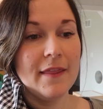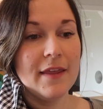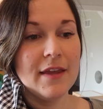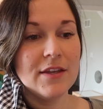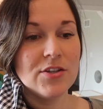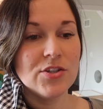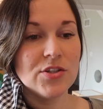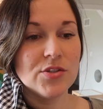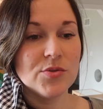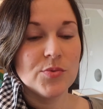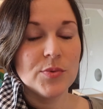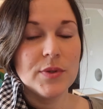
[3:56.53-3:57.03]
it
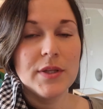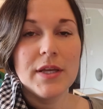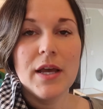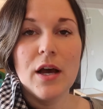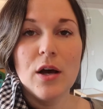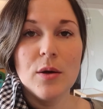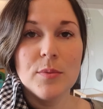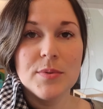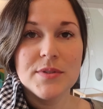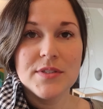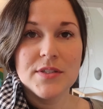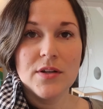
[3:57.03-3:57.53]
just really
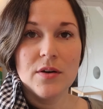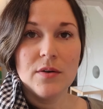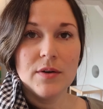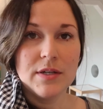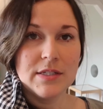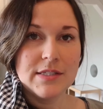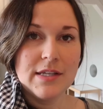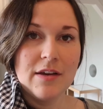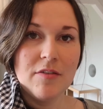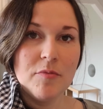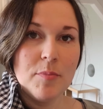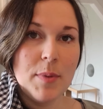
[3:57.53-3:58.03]
helps to
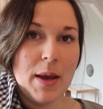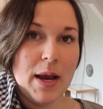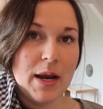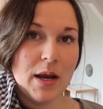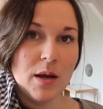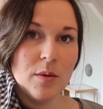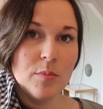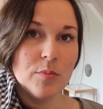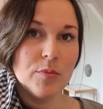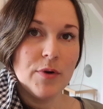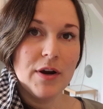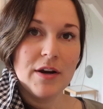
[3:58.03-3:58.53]
always have
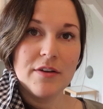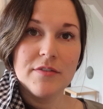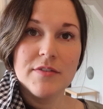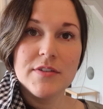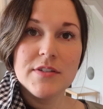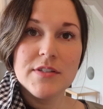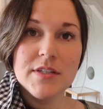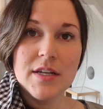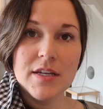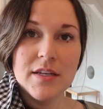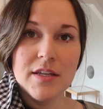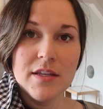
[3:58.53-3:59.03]
backup
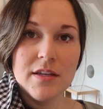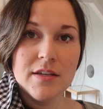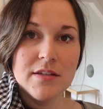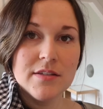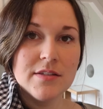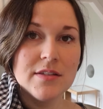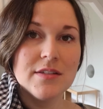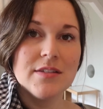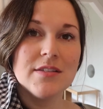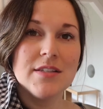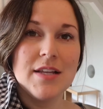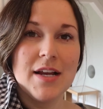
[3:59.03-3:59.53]
breakfast
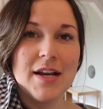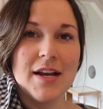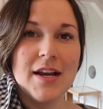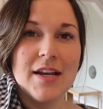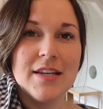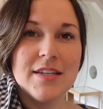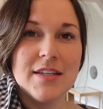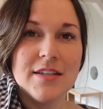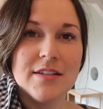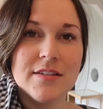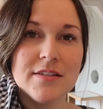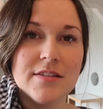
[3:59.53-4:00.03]
ideas and snack
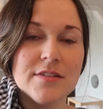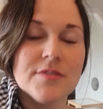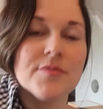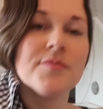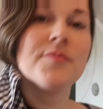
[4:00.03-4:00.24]
ideas.